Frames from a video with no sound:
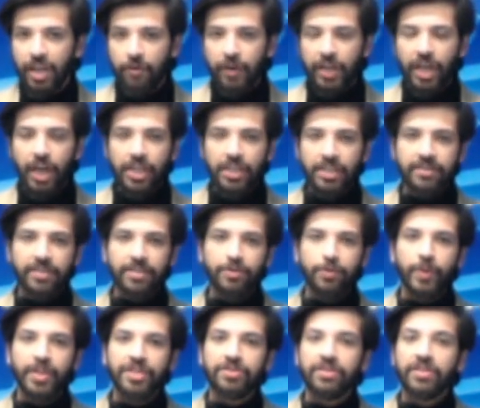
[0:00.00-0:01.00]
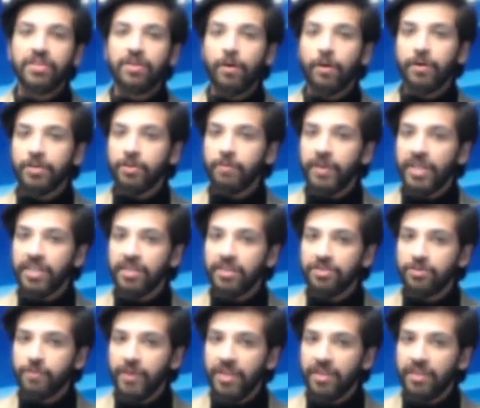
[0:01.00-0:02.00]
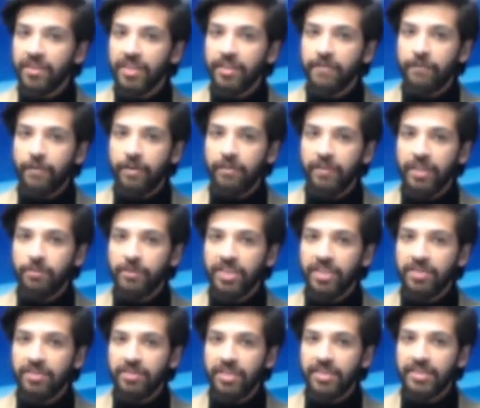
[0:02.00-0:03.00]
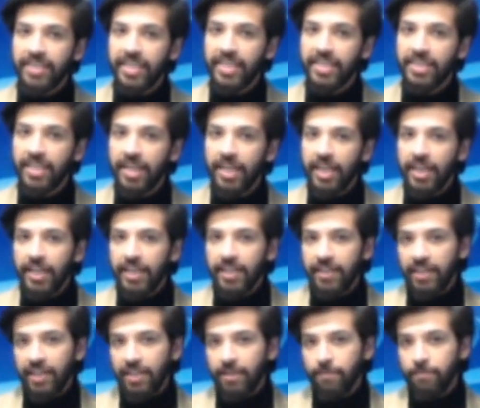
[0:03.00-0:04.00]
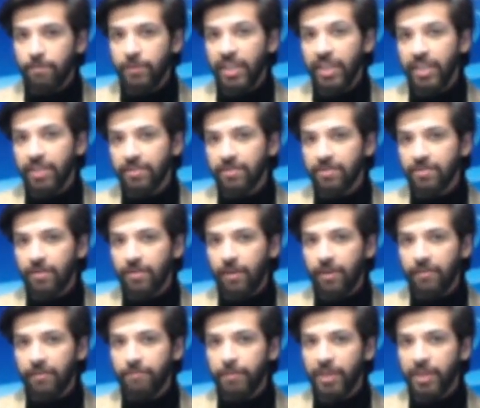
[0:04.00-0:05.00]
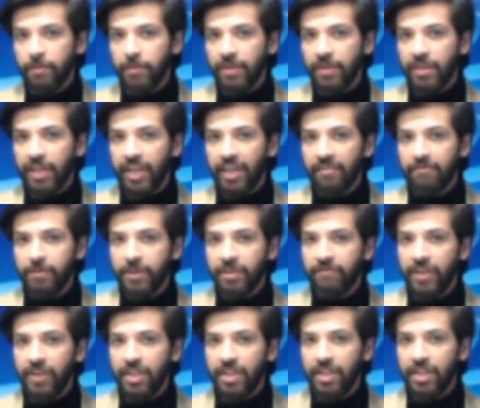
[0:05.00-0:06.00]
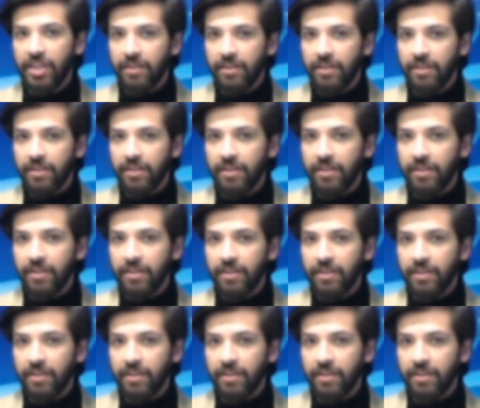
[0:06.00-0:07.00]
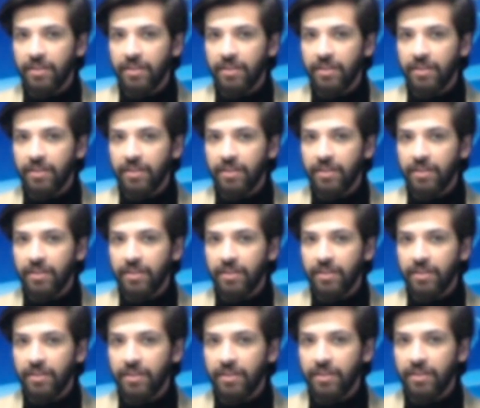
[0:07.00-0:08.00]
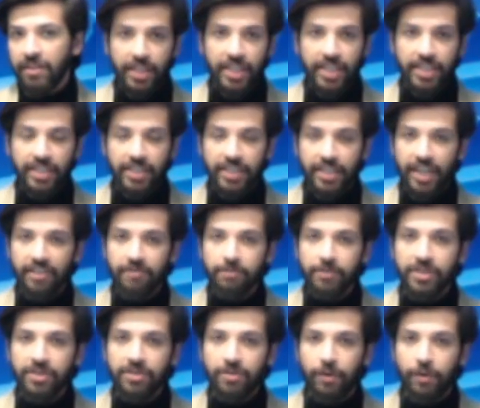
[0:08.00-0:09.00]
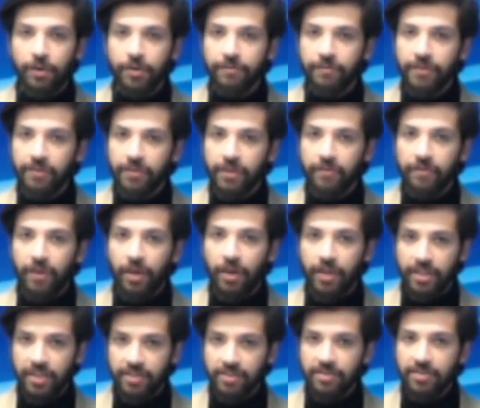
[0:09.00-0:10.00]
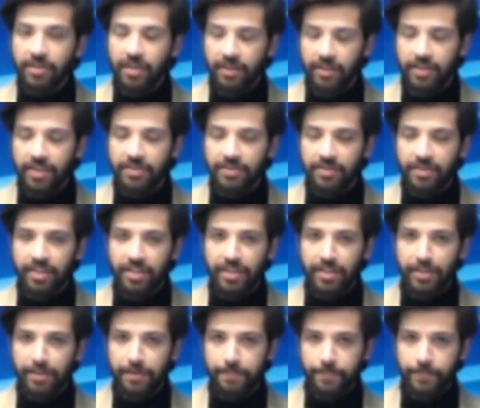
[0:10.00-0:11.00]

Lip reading: Regarding situation in occupied Kashmir, the foreign minister said that millions of people have been facing curfew since illegal act of the Indian government on 5th of August this year.